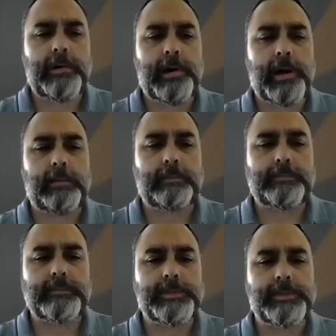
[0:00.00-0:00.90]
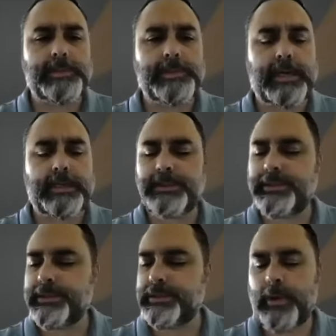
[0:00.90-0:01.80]
I
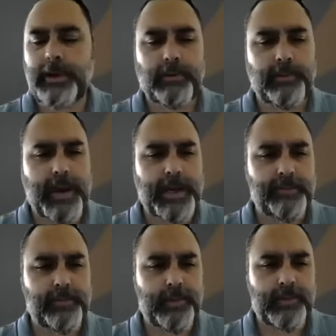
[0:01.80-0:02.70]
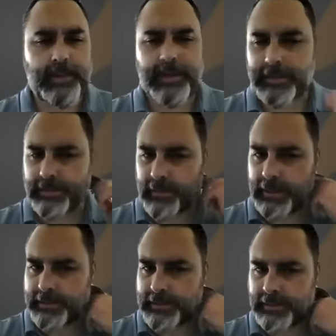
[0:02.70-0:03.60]
just want to remind everyone that next
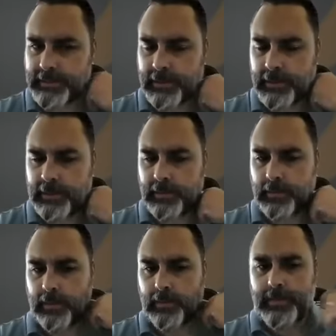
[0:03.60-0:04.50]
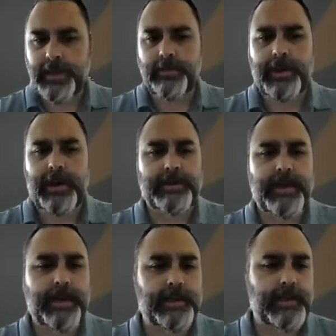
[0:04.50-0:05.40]
month will be about
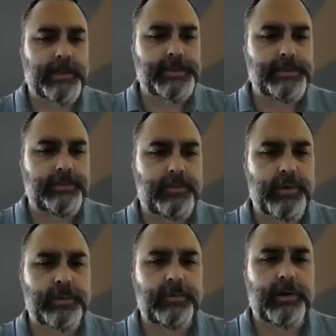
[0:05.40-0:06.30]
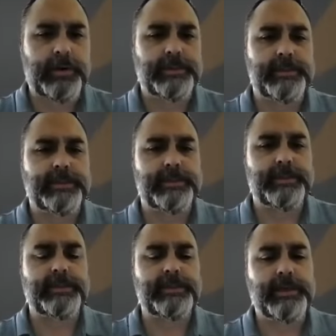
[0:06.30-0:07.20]
data collection, reporting
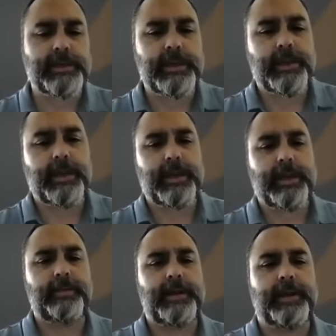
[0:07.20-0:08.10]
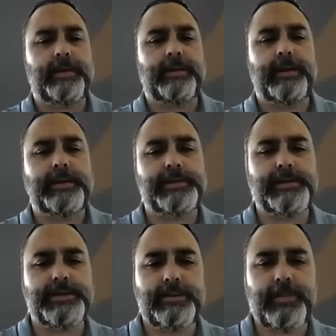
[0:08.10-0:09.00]
processes, and then
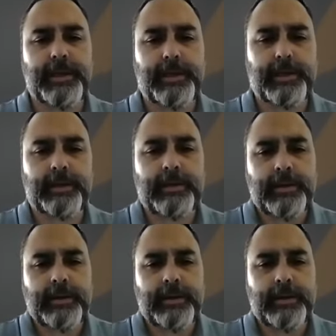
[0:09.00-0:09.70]
decision making.